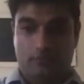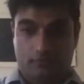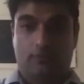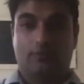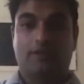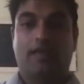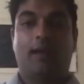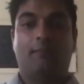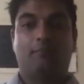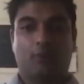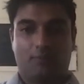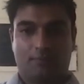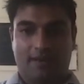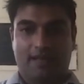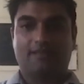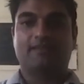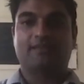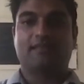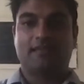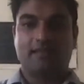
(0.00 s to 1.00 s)
for that
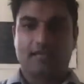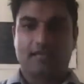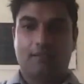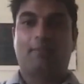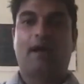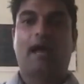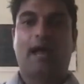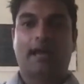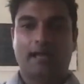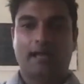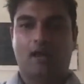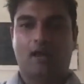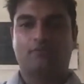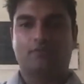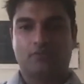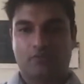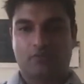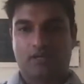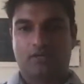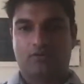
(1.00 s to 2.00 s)
propensity to buy
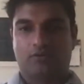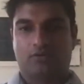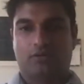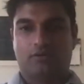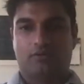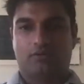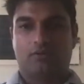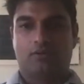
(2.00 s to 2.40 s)
conversation